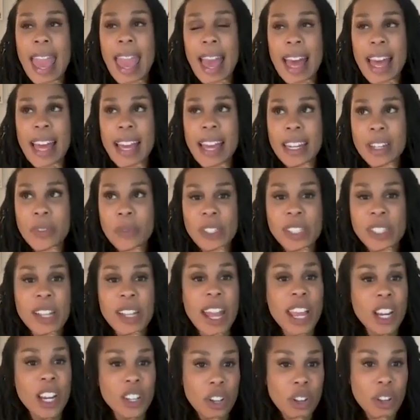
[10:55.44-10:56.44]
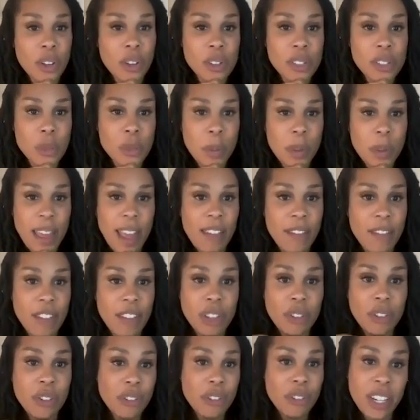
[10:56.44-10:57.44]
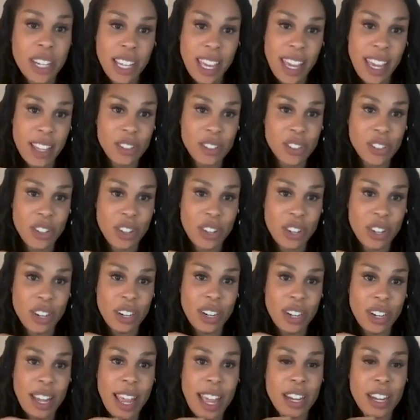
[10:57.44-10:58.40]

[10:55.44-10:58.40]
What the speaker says: and was diagnosed with having uterine cancer.